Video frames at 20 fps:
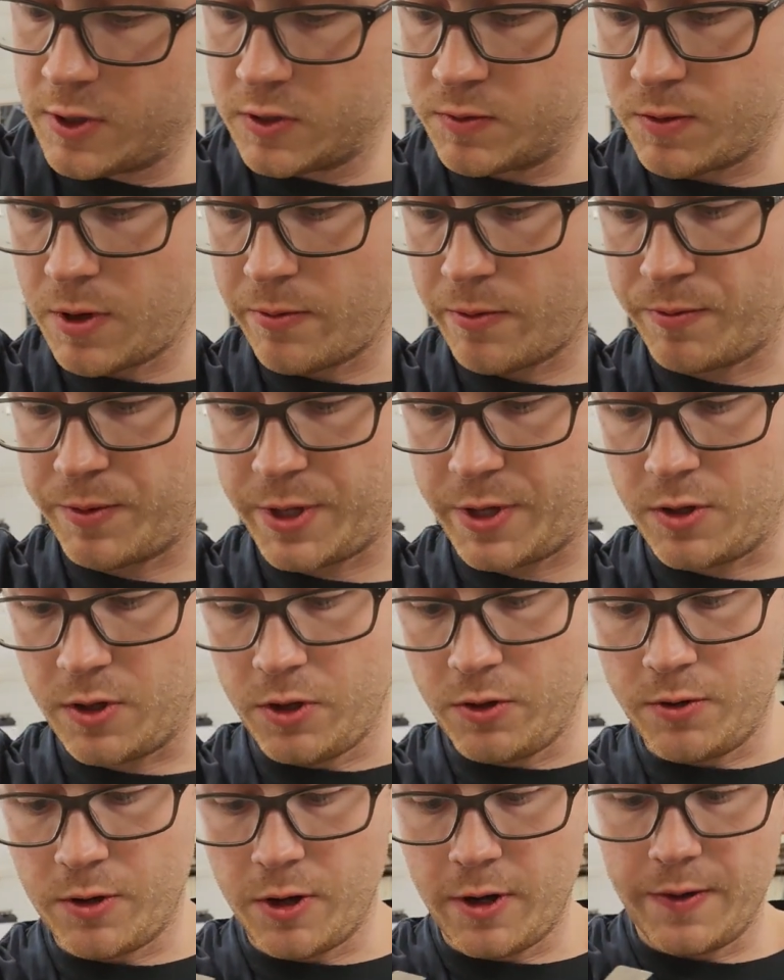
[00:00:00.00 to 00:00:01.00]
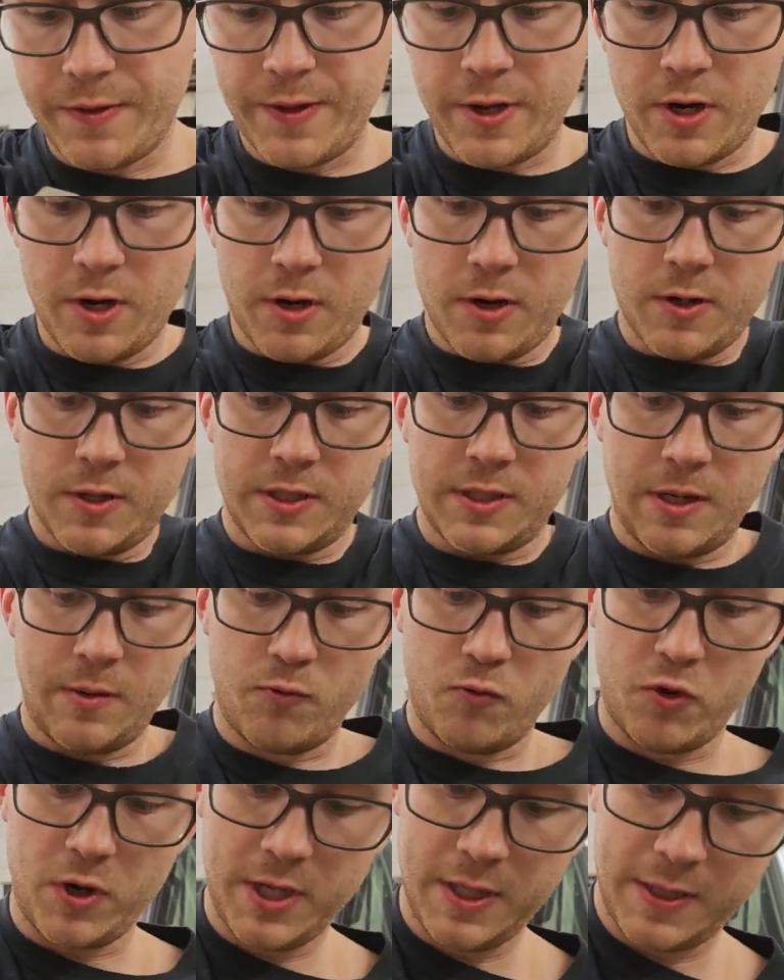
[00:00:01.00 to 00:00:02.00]
Probably glued on there
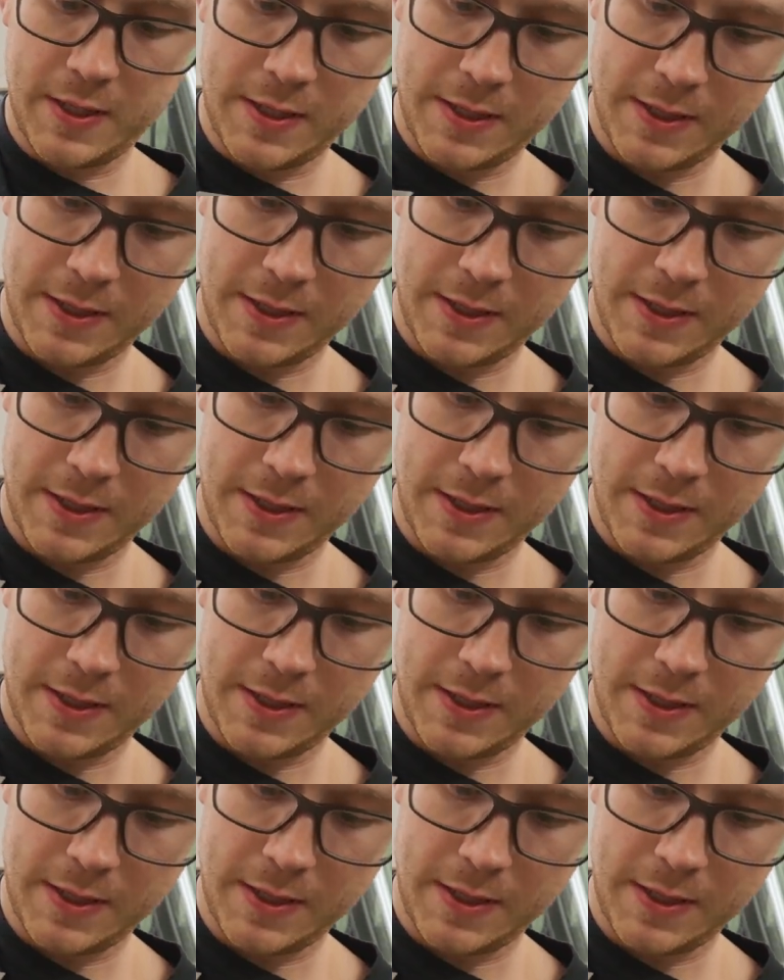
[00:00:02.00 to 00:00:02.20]
somewhat.